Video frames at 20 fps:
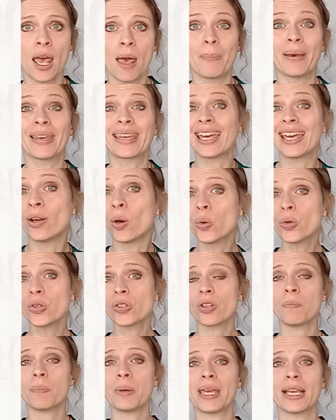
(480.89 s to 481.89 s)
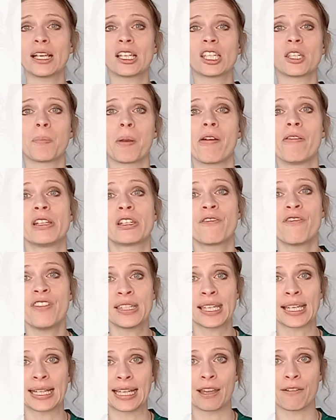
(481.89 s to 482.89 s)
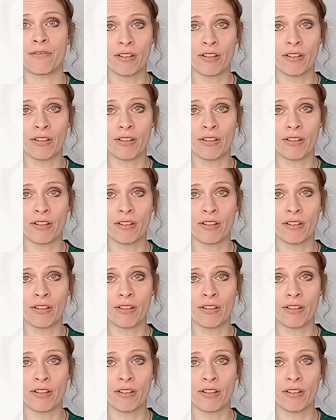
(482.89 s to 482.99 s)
but also be experienced physically,